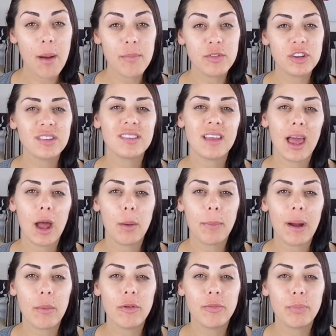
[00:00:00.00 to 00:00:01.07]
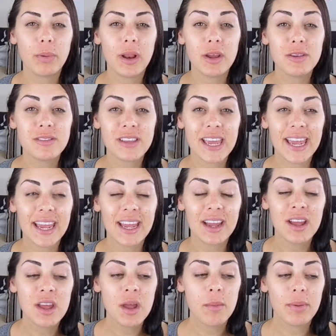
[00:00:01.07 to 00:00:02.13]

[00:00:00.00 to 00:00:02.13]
just to help out with bloating,